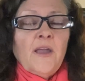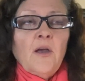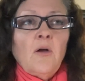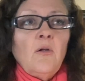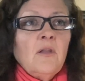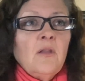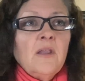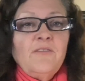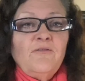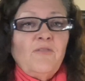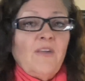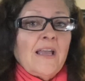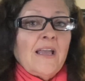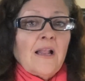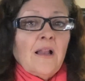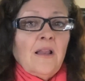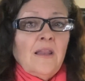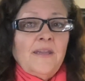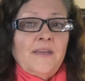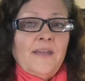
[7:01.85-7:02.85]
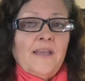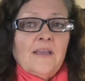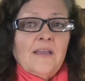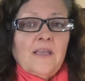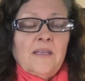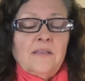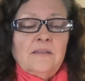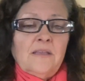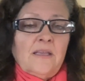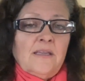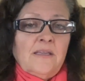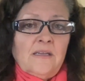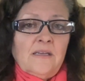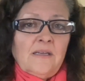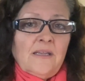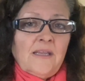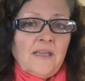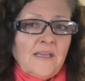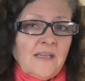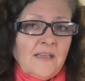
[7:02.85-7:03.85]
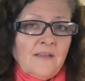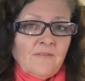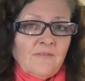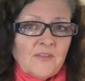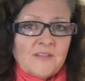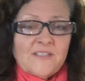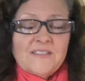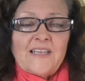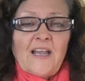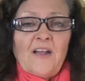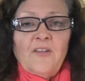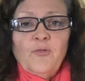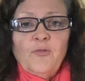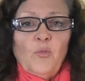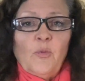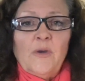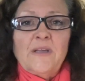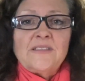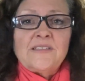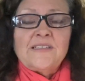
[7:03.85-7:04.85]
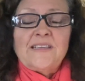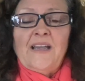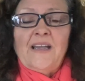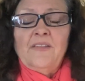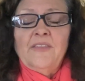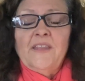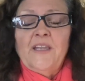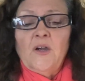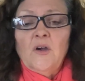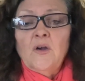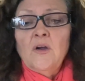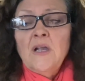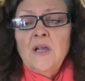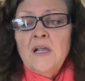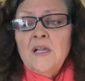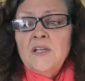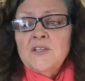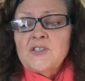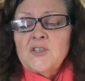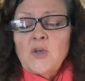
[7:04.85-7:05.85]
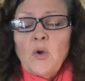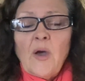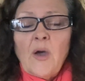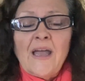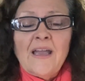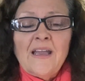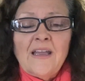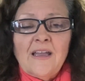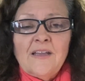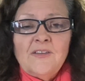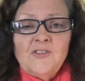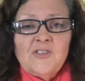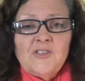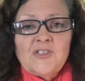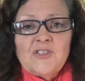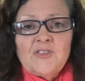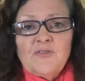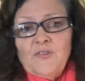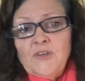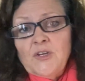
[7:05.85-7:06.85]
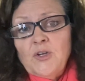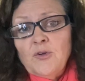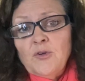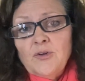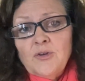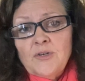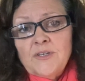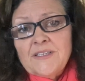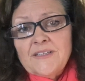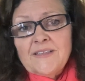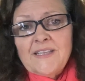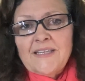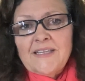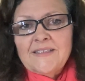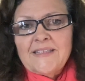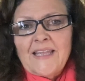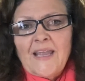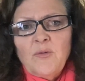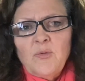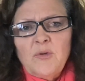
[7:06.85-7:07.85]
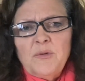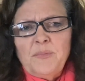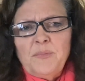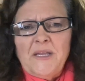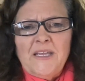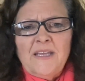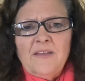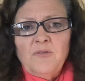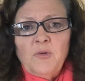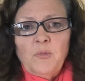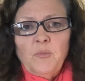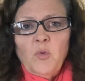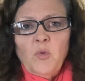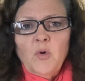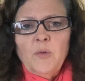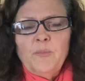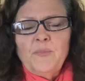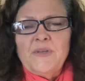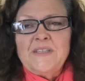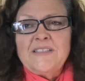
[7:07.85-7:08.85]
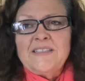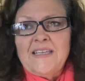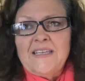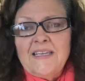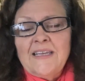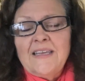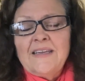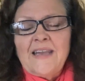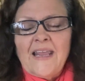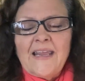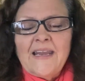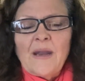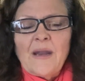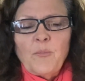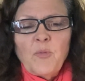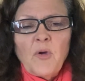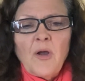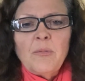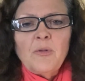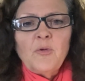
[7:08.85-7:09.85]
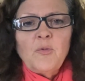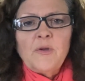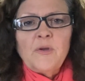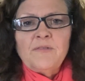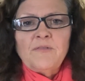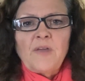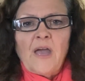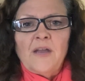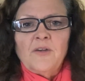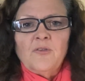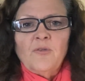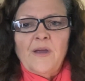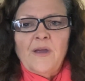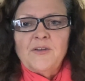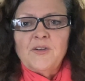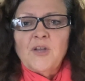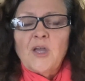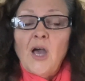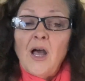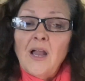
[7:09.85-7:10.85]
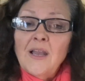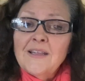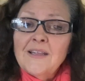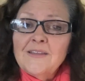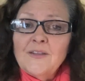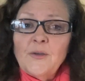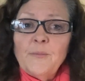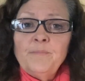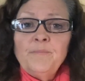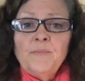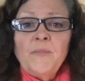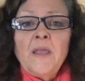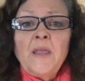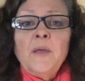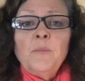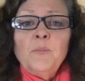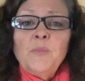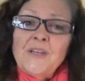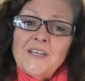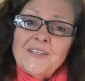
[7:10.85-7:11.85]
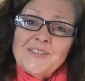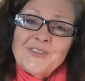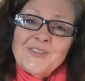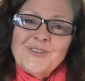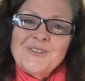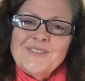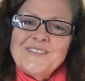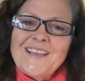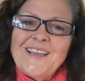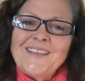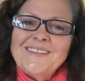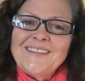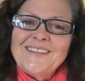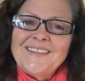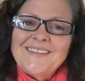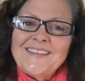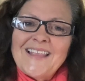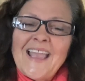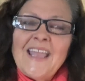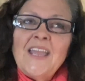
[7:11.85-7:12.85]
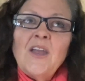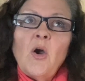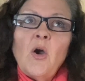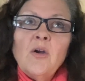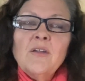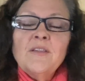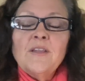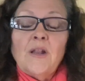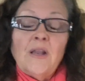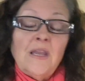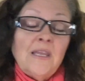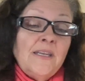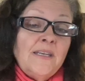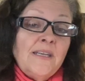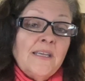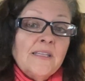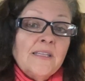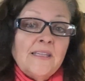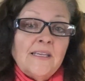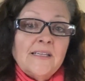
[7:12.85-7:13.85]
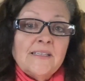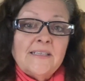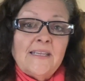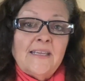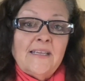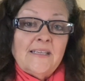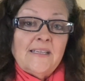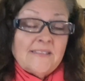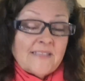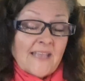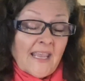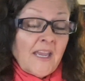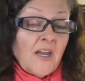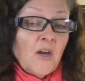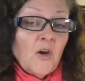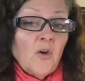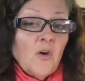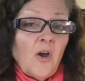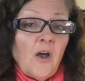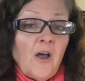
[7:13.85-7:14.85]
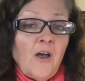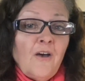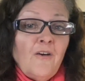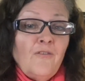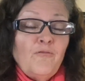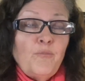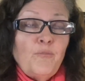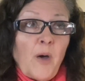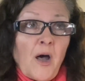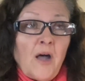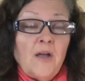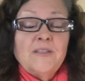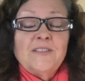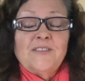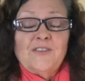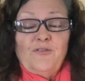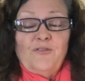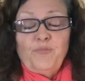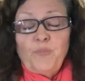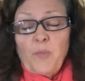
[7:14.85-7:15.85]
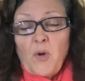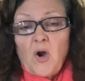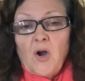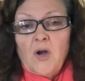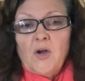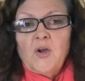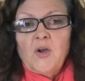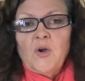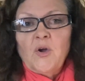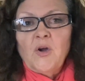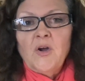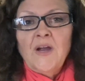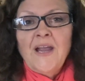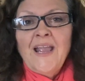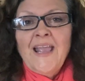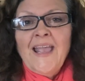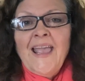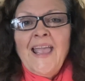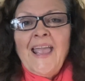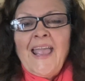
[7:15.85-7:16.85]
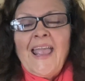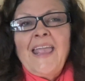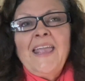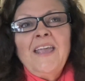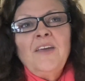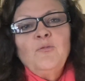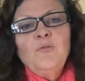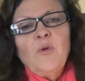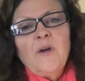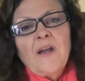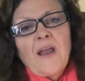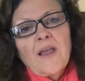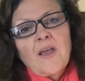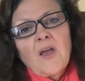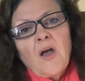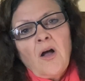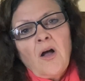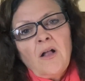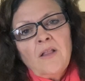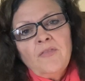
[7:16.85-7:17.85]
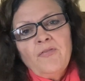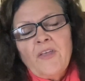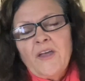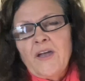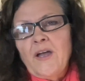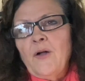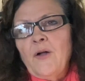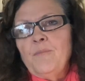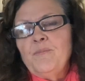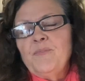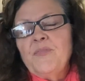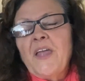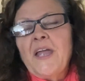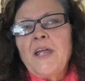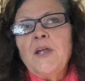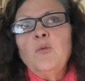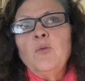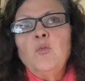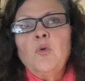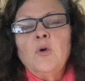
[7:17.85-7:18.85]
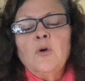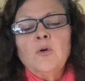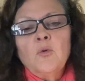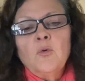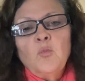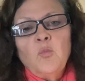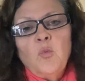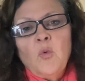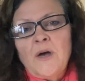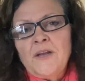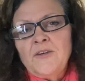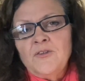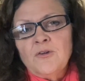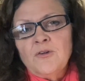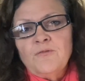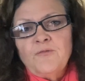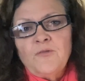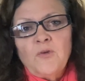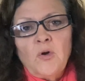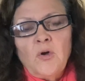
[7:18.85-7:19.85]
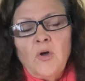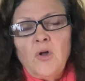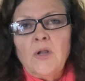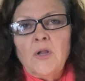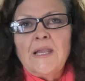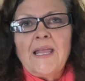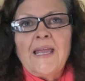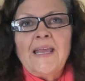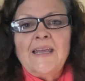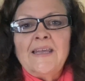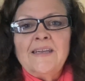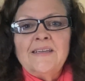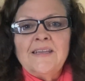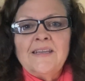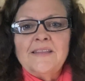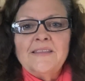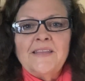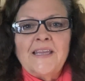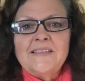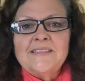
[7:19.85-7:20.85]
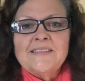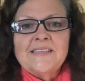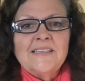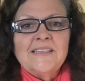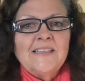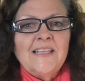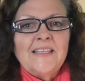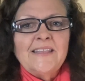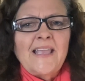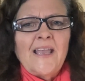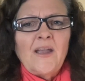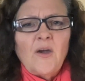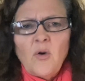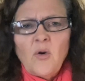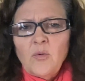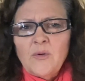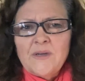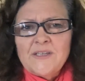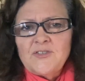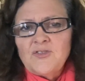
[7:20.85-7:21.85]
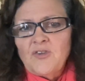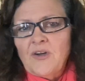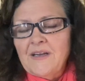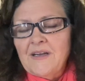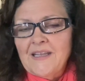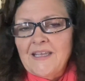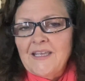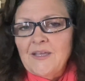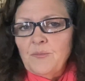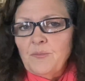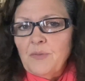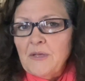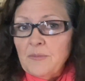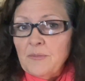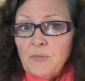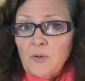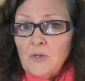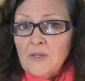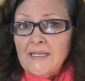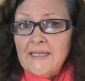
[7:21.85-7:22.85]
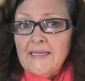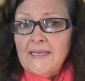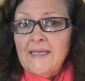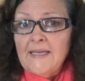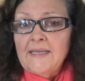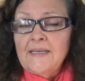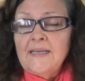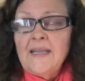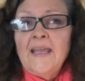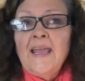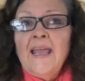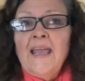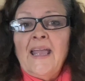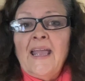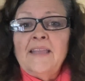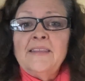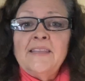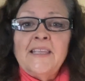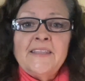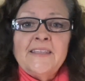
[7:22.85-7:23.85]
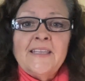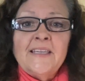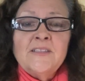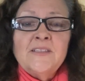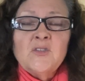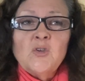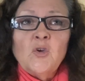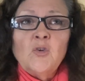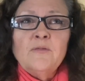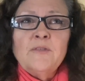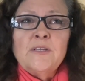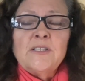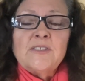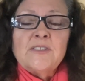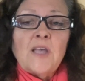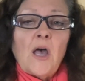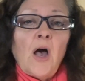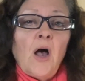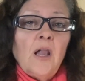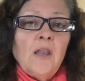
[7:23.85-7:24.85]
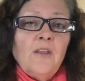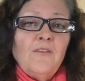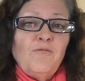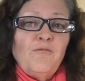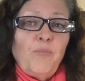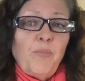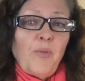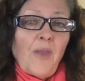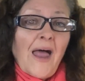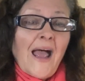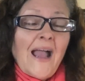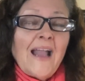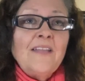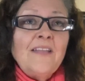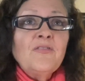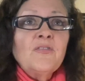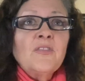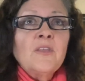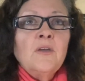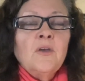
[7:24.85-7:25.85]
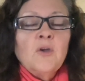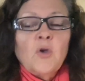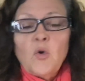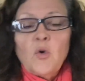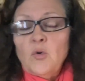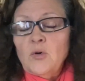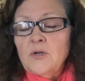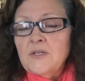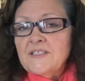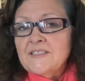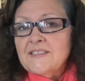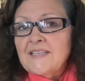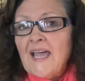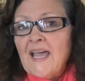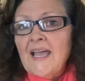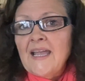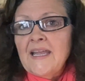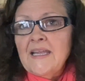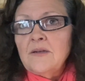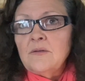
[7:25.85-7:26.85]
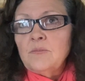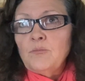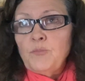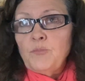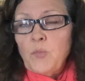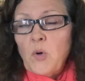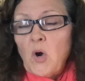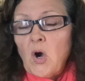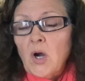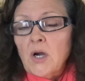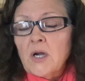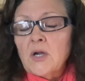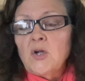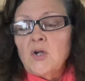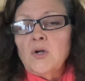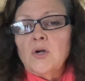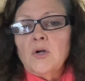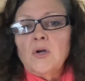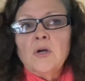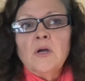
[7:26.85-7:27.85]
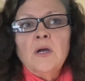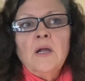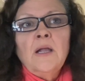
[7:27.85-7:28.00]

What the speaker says: only vet clinic in any of the Southwest down there. So I just figured that they would be even more busy, and I probably would have gotten around to calling them. But it turns out that they are the clinic that takes care of Paws of Parker. And when I called them, they were wonderful, and they said that they always try to get people in, and that they service all of Blythe, Quartzsite, Parker,